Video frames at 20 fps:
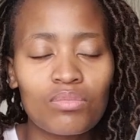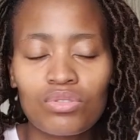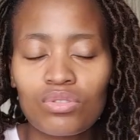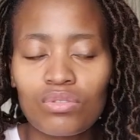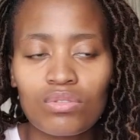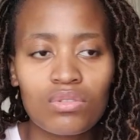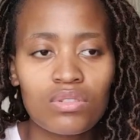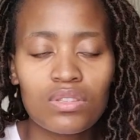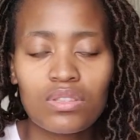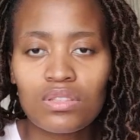so
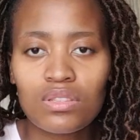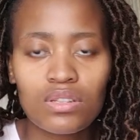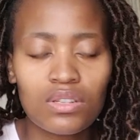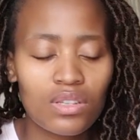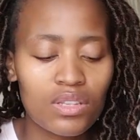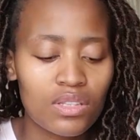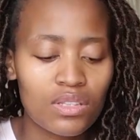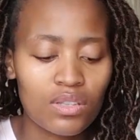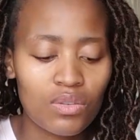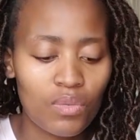it
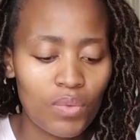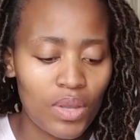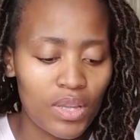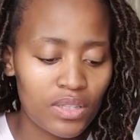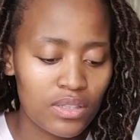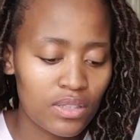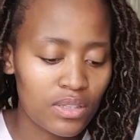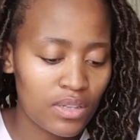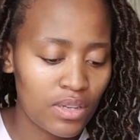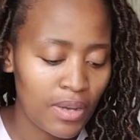is a
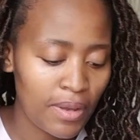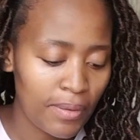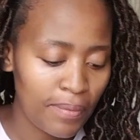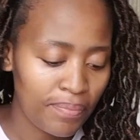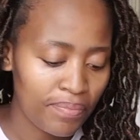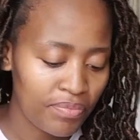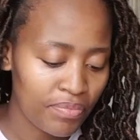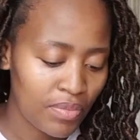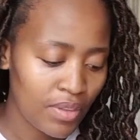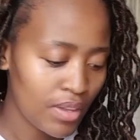waste.
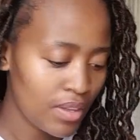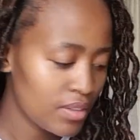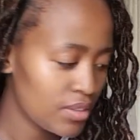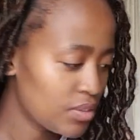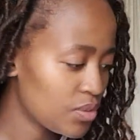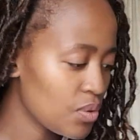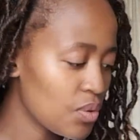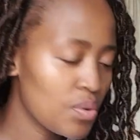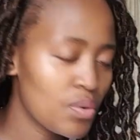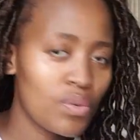
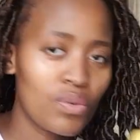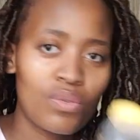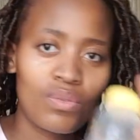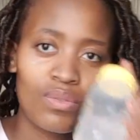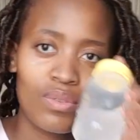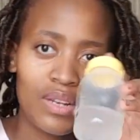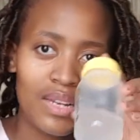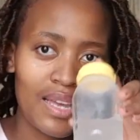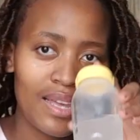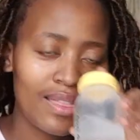So,
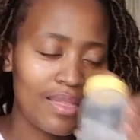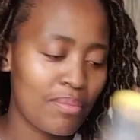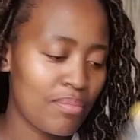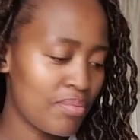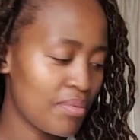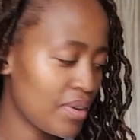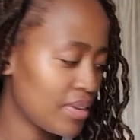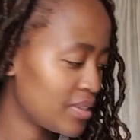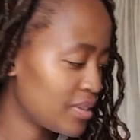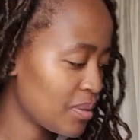like the
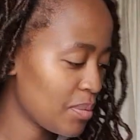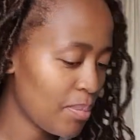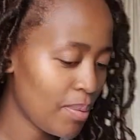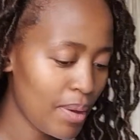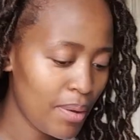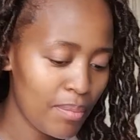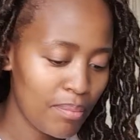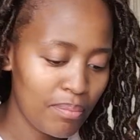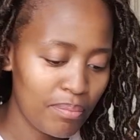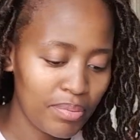breast
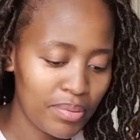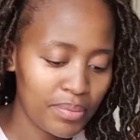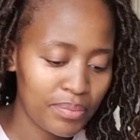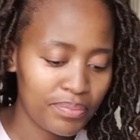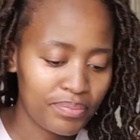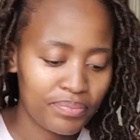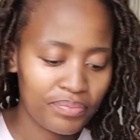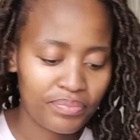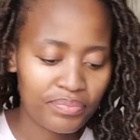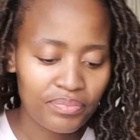pump,
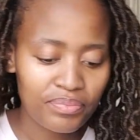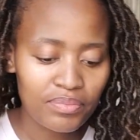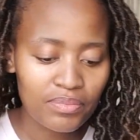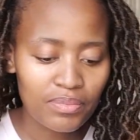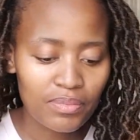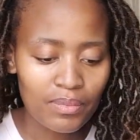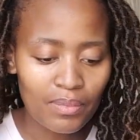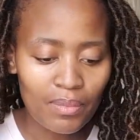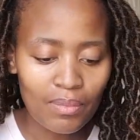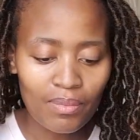
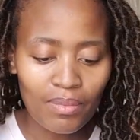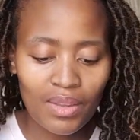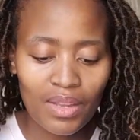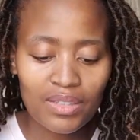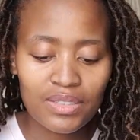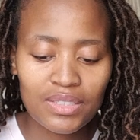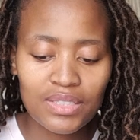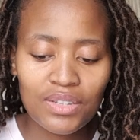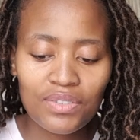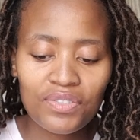
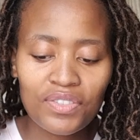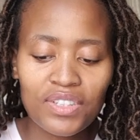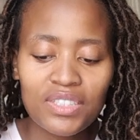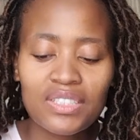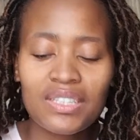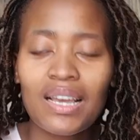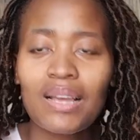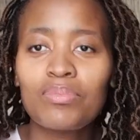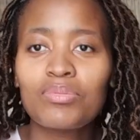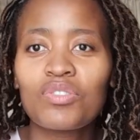different
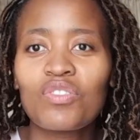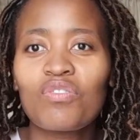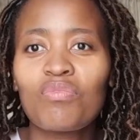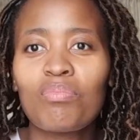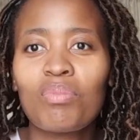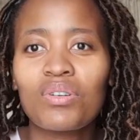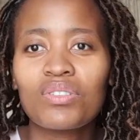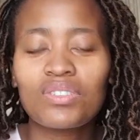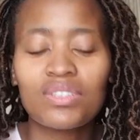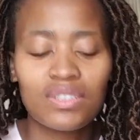types of
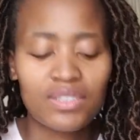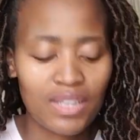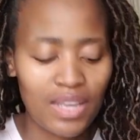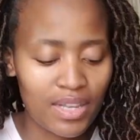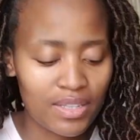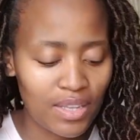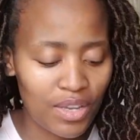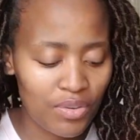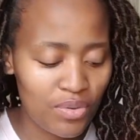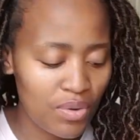bottles,
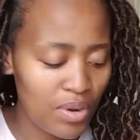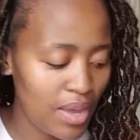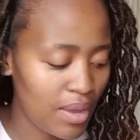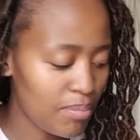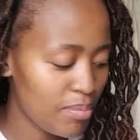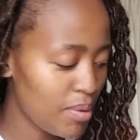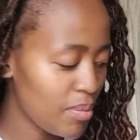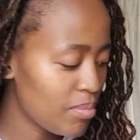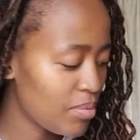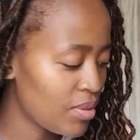guys. I know,
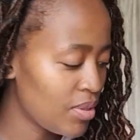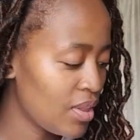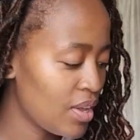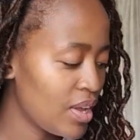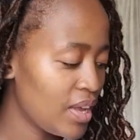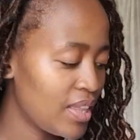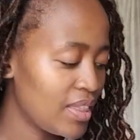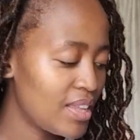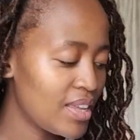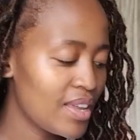like, people,
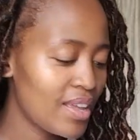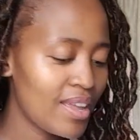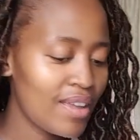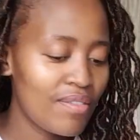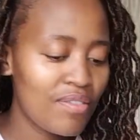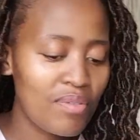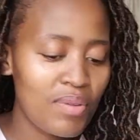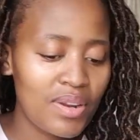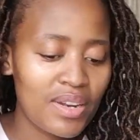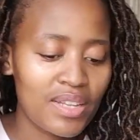
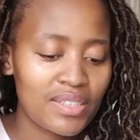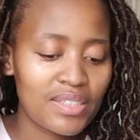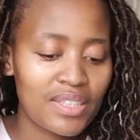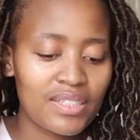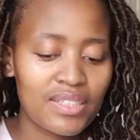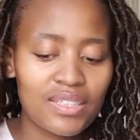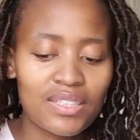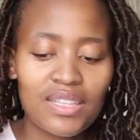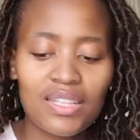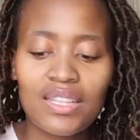everyone has
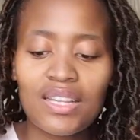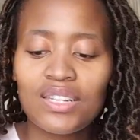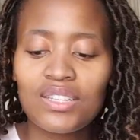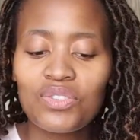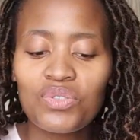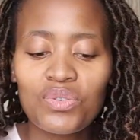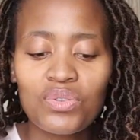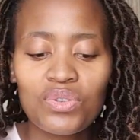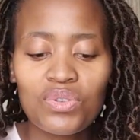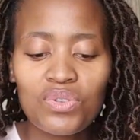suggested that
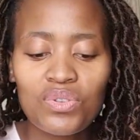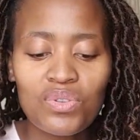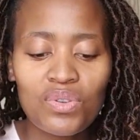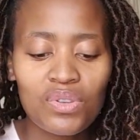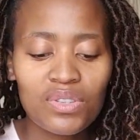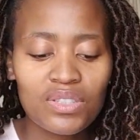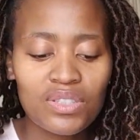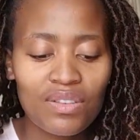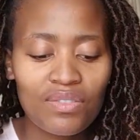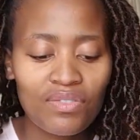you
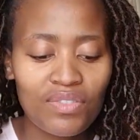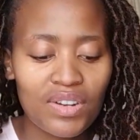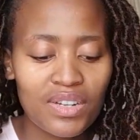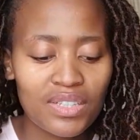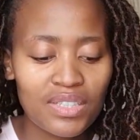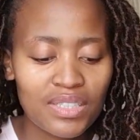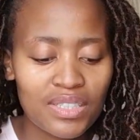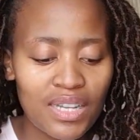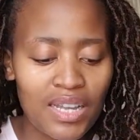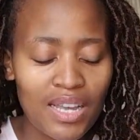use
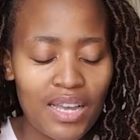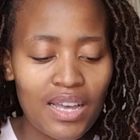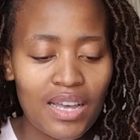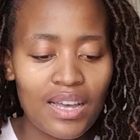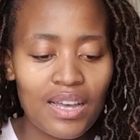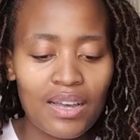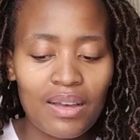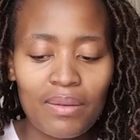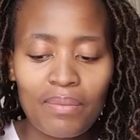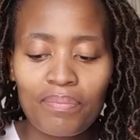different
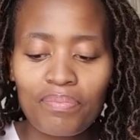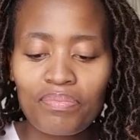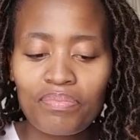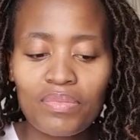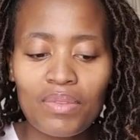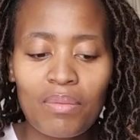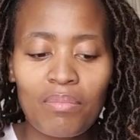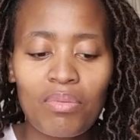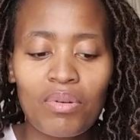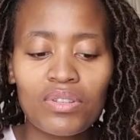
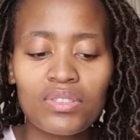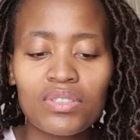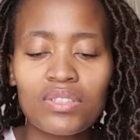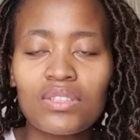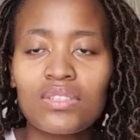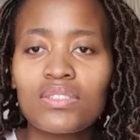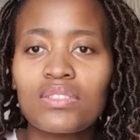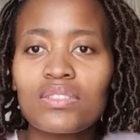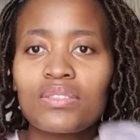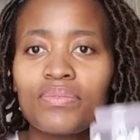
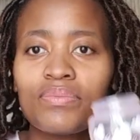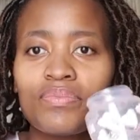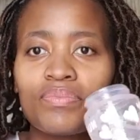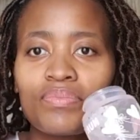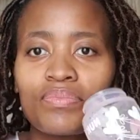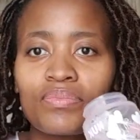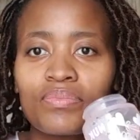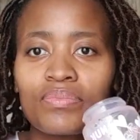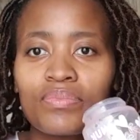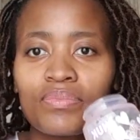bottles.
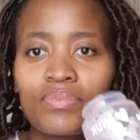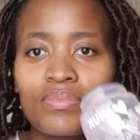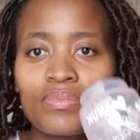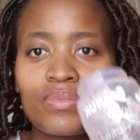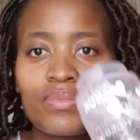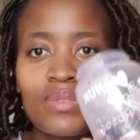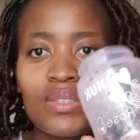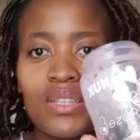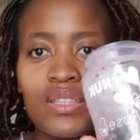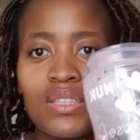
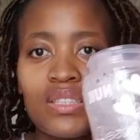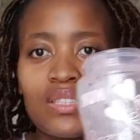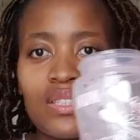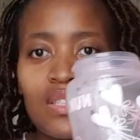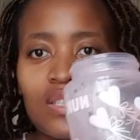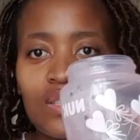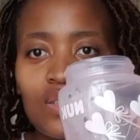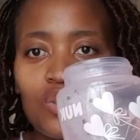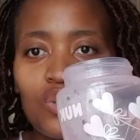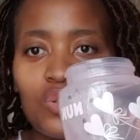This
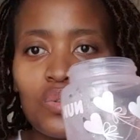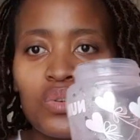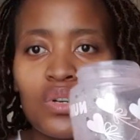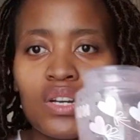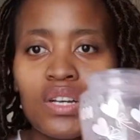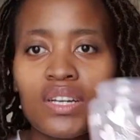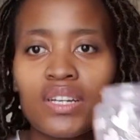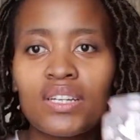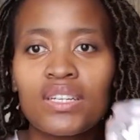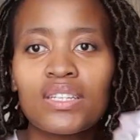is
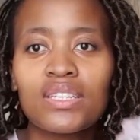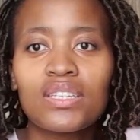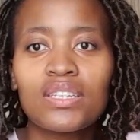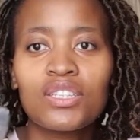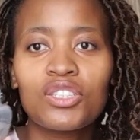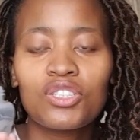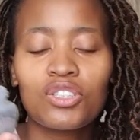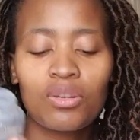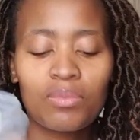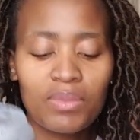Nuke
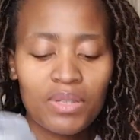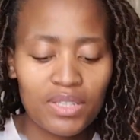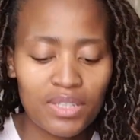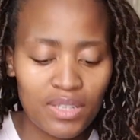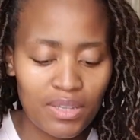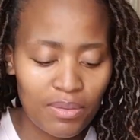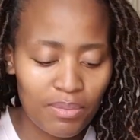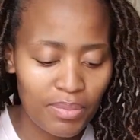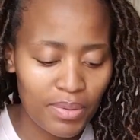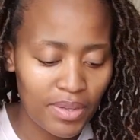Tommy
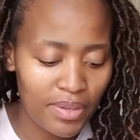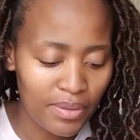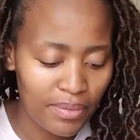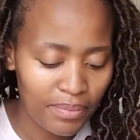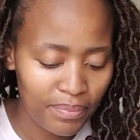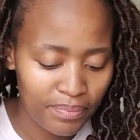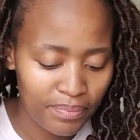TP,